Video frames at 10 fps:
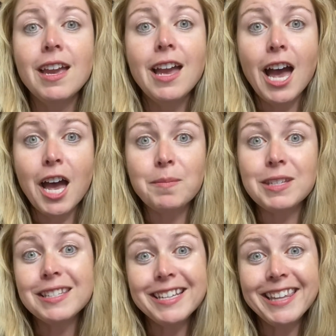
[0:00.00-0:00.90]

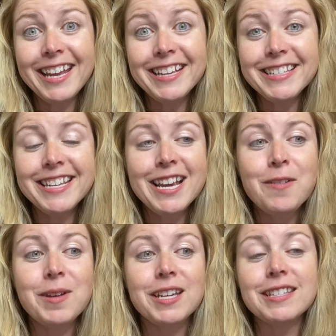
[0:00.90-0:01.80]
Disneyland,
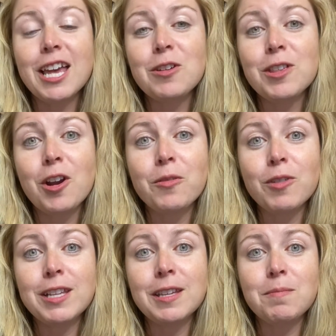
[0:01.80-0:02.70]
we can tell you that our
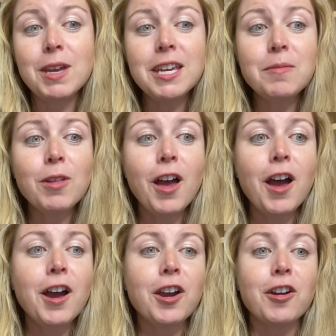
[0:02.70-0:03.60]
friends at Mickey
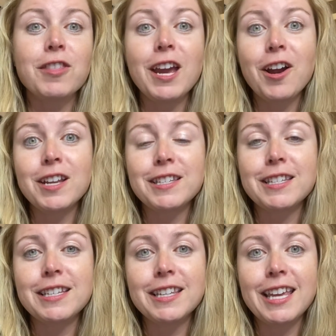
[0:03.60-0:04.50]
Blog are there at
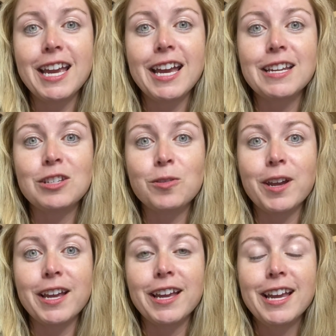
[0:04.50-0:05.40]
Disneyland
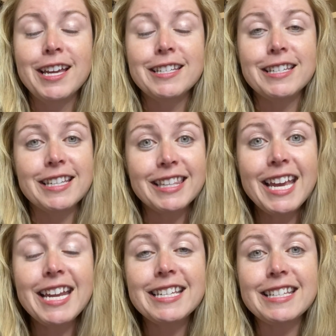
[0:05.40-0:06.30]
enjoying
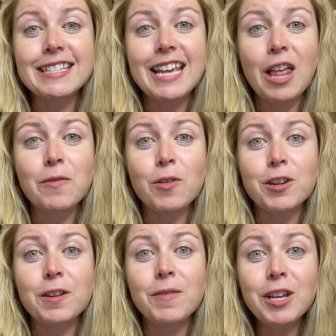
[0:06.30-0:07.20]
Disneyland and Disney's
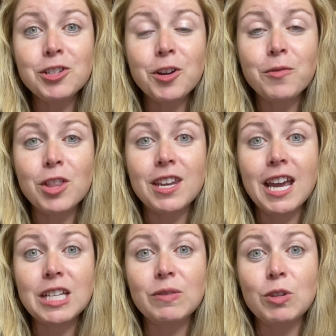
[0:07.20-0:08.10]
California Adventure for the
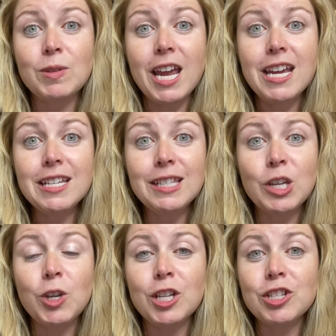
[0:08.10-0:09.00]
next few days. So
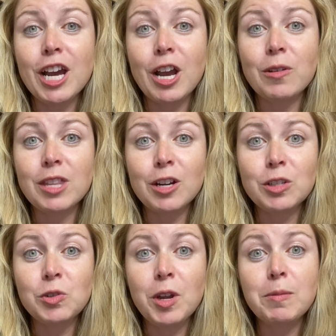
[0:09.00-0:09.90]
you can check out their
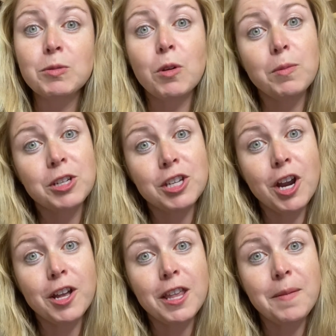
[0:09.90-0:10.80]
streams. We'll be
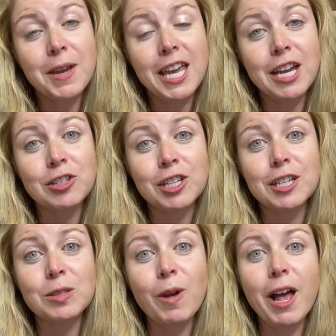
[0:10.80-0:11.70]
sharing them occasionally
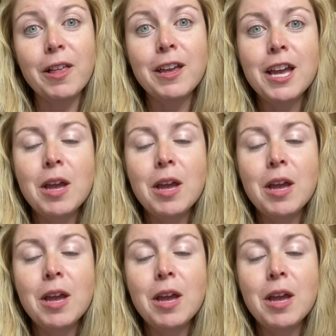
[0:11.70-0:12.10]
as well.